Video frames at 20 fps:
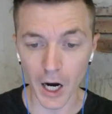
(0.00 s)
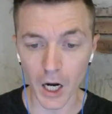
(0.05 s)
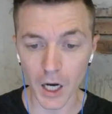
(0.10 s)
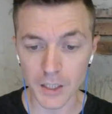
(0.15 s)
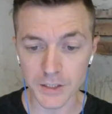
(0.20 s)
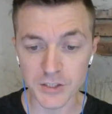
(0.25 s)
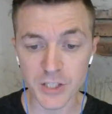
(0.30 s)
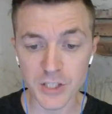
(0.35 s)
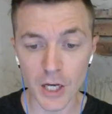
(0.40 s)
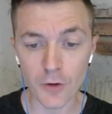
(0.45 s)

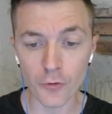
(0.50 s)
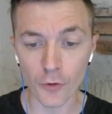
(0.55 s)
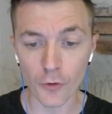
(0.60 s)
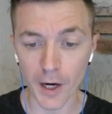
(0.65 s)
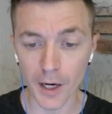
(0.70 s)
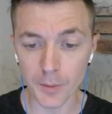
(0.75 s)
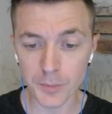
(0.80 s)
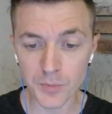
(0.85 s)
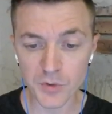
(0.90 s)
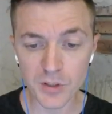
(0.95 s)
Dave
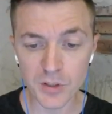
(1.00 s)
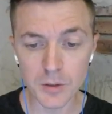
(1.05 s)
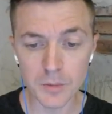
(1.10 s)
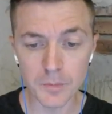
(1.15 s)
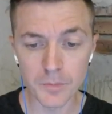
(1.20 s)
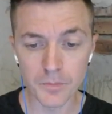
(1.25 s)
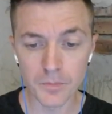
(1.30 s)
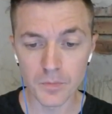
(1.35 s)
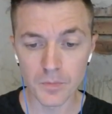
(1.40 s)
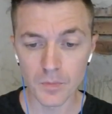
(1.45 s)
Ramsey.
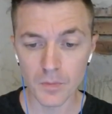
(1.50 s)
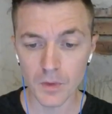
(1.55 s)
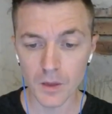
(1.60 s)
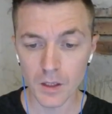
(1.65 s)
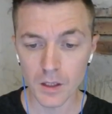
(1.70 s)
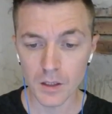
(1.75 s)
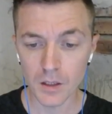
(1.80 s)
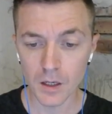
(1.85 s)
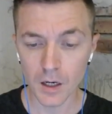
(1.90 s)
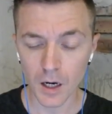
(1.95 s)

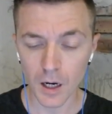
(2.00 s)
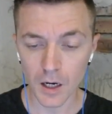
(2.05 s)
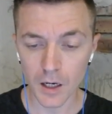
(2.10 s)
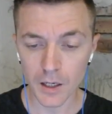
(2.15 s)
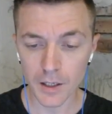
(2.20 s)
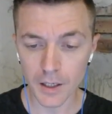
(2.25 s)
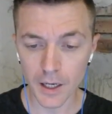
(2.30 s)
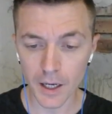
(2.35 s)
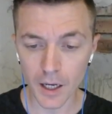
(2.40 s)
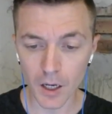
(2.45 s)
I
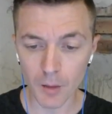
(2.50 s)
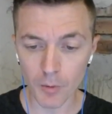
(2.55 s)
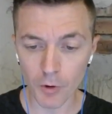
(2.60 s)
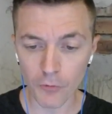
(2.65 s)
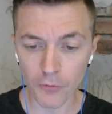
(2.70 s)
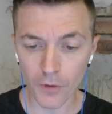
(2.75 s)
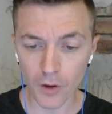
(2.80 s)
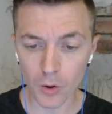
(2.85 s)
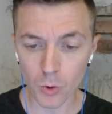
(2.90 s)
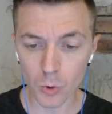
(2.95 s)
am a
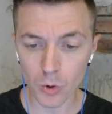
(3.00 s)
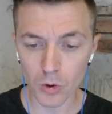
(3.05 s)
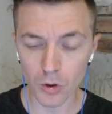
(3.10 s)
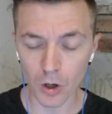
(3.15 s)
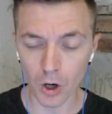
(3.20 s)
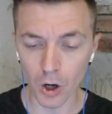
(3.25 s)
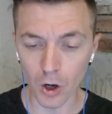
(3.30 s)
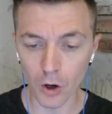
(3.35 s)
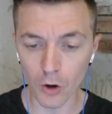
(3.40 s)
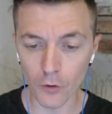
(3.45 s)
follower
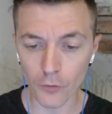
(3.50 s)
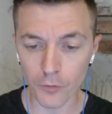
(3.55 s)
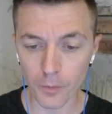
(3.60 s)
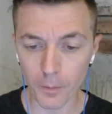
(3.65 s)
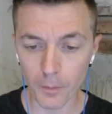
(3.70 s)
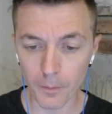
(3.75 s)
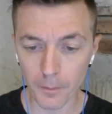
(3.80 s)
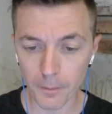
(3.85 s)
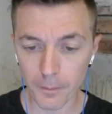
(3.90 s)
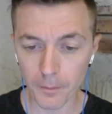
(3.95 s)
of
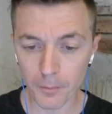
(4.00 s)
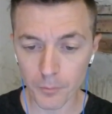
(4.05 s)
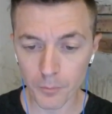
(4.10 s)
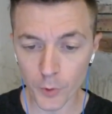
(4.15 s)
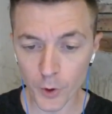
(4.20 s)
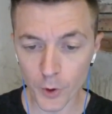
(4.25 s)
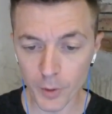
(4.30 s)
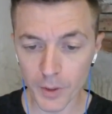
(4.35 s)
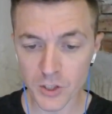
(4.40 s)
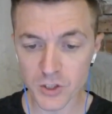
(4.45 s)

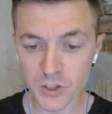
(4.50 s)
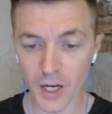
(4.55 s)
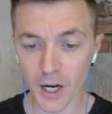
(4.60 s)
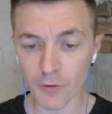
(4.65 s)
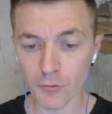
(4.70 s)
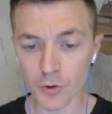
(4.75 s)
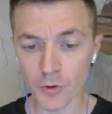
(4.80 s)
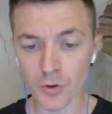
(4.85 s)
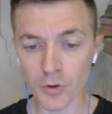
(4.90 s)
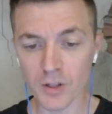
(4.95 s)
pretty much
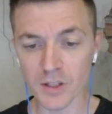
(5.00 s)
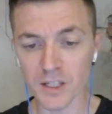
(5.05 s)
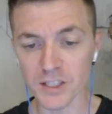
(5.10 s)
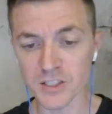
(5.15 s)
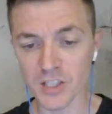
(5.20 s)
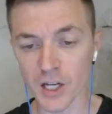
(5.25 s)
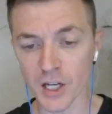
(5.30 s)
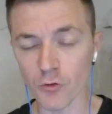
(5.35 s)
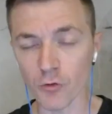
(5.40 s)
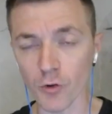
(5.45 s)
everything that
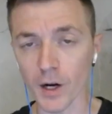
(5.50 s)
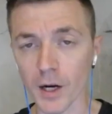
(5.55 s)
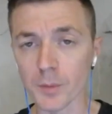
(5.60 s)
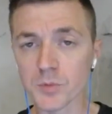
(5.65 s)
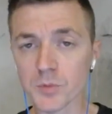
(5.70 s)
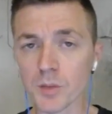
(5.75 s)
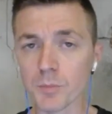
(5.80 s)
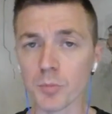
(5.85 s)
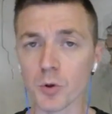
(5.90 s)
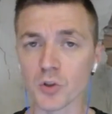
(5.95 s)
Dave Ramsey
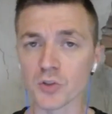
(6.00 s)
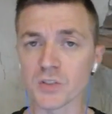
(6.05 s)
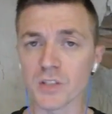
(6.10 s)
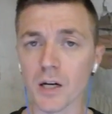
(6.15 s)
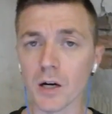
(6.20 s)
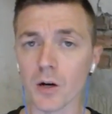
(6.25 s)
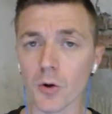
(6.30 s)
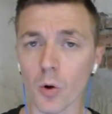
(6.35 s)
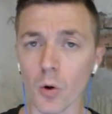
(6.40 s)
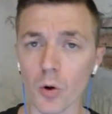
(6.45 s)
puts
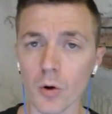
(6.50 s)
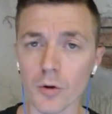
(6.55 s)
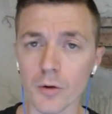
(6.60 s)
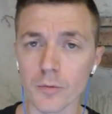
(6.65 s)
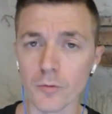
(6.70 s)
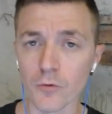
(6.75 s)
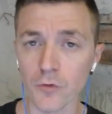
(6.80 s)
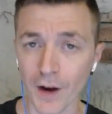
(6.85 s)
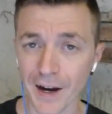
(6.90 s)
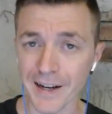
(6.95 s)
out on
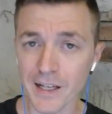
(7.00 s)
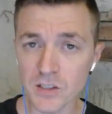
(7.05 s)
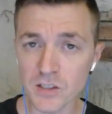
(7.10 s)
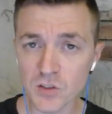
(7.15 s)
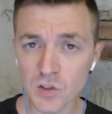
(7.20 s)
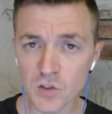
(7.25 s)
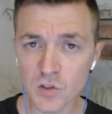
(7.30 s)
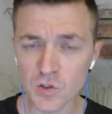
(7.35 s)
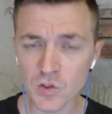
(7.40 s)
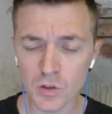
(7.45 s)

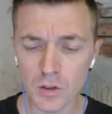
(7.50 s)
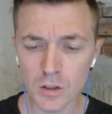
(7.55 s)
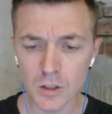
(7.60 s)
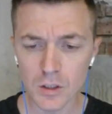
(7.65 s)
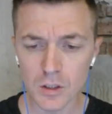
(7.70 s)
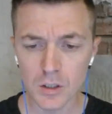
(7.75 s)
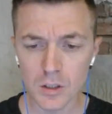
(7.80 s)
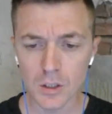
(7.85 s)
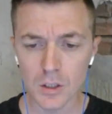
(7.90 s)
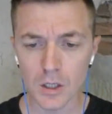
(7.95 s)
finances
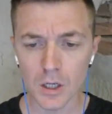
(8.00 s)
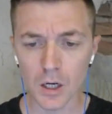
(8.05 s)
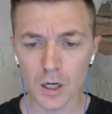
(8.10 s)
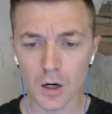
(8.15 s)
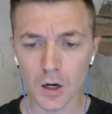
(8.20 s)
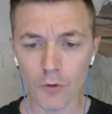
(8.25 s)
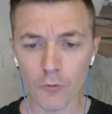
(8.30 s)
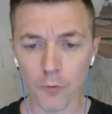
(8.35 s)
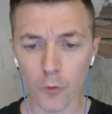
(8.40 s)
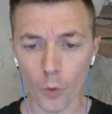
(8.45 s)

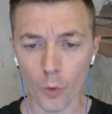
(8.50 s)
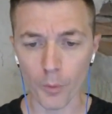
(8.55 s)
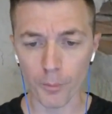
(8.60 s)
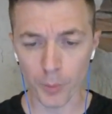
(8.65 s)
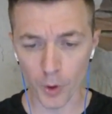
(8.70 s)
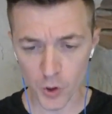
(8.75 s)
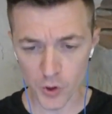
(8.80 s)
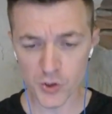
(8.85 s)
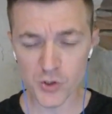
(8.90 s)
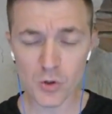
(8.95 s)
for
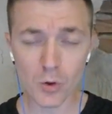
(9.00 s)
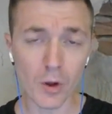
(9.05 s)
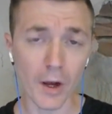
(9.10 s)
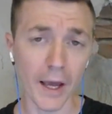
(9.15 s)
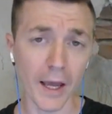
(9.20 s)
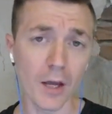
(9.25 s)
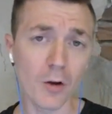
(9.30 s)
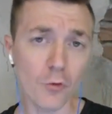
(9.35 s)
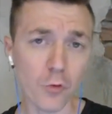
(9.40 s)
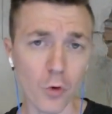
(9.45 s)
personal
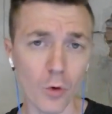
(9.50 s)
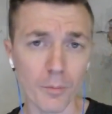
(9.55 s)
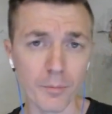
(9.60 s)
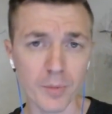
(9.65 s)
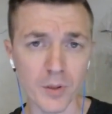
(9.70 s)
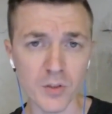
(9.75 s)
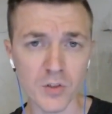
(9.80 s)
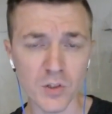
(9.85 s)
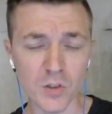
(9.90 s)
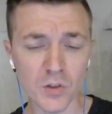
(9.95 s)
and for
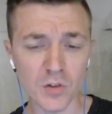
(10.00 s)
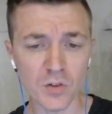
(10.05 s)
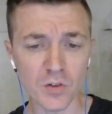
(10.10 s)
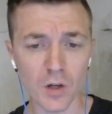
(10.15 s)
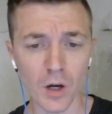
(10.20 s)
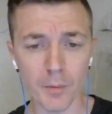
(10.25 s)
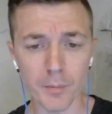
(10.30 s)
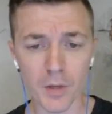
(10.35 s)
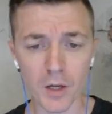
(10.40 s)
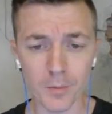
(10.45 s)
business.
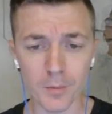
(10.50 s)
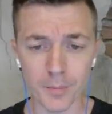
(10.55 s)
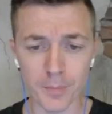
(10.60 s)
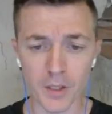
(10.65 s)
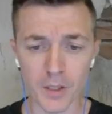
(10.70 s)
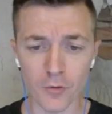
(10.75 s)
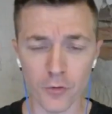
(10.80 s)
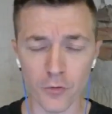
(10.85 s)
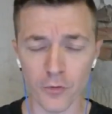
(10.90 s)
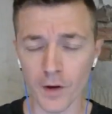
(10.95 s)
I'm not a big
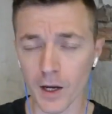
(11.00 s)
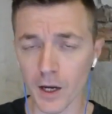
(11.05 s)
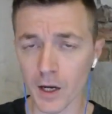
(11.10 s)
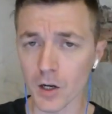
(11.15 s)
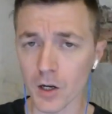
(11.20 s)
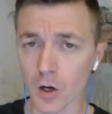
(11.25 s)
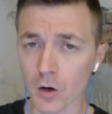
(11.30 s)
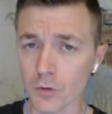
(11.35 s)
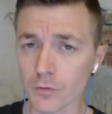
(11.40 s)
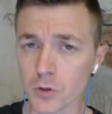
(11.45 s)
fan
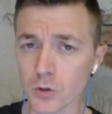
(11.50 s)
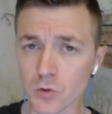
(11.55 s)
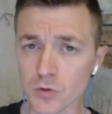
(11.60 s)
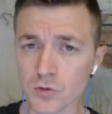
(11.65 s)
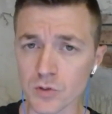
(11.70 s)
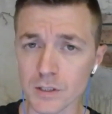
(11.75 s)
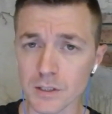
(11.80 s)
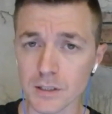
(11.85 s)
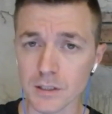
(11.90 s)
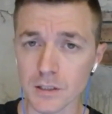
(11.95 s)
of
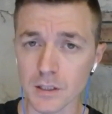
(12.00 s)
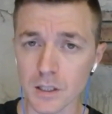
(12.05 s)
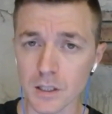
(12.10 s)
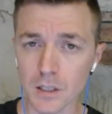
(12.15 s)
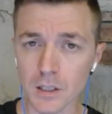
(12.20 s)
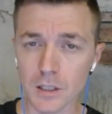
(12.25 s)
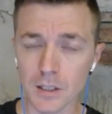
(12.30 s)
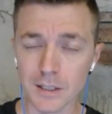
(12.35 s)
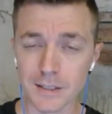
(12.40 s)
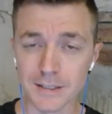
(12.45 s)
using
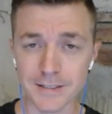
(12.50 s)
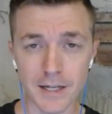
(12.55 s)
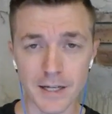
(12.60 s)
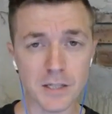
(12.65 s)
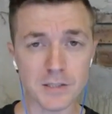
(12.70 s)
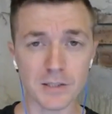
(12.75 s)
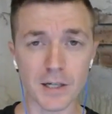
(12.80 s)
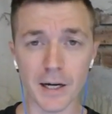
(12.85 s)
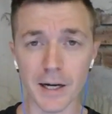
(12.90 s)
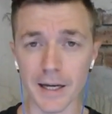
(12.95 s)
debt.
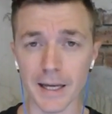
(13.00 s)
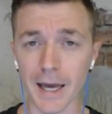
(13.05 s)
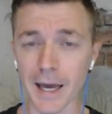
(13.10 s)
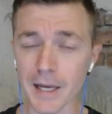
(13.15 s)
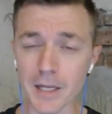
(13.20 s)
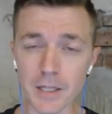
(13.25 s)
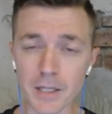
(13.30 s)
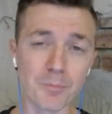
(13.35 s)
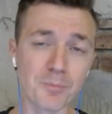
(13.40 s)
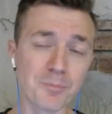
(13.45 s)
I
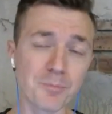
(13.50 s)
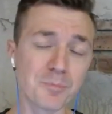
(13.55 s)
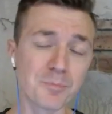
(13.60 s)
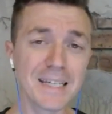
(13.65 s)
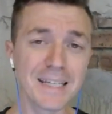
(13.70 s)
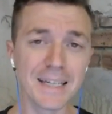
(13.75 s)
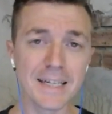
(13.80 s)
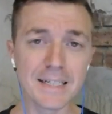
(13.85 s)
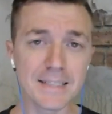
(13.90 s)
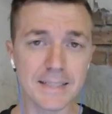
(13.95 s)
hate being
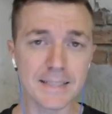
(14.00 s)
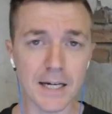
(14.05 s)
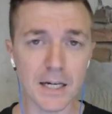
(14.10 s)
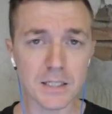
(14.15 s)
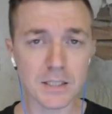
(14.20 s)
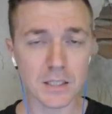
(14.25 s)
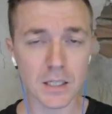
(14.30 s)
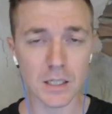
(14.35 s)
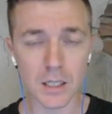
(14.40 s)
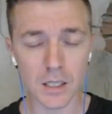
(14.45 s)
in
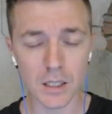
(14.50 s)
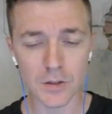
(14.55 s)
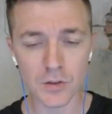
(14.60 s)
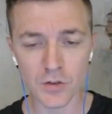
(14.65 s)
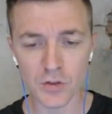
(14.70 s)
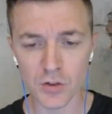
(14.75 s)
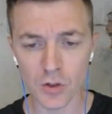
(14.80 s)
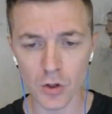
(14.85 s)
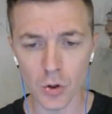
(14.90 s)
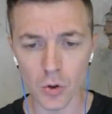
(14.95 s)
debt,
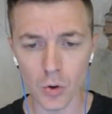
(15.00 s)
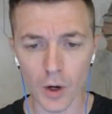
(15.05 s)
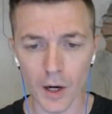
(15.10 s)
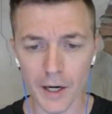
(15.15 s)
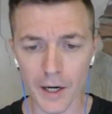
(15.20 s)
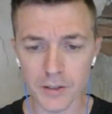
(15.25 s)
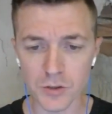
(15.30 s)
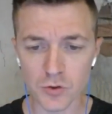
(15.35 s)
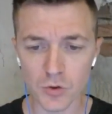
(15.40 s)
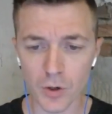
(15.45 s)
so I
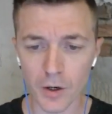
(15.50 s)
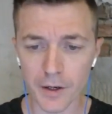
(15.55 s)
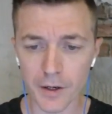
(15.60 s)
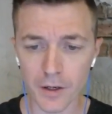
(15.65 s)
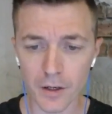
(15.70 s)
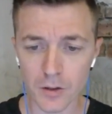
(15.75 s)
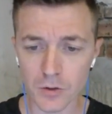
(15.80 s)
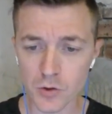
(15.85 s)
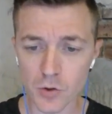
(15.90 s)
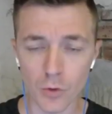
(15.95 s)
try
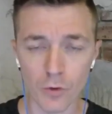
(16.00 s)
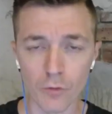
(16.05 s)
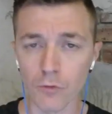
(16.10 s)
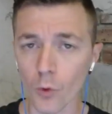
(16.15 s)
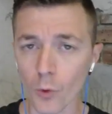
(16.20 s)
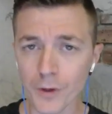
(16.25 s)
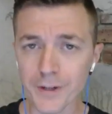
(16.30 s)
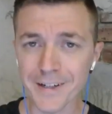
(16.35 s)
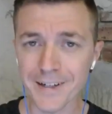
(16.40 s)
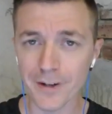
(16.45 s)
to
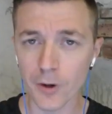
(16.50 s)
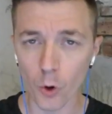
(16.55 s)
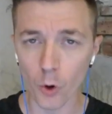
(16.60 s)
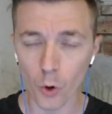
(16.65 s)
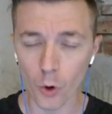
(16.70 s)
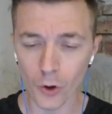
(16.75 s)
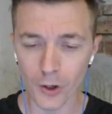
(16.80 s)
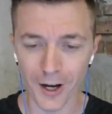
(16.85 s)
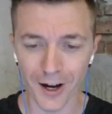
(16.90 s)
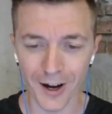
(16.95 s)
avoid it at all
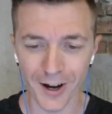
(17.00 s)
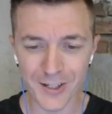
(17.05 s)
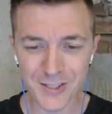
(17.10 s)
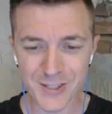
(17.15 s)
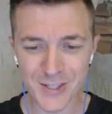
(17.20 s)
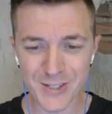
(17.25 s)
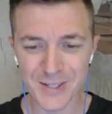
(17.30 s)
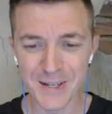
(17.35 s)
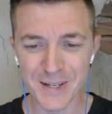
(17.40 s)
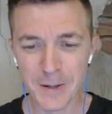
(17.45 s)
costs.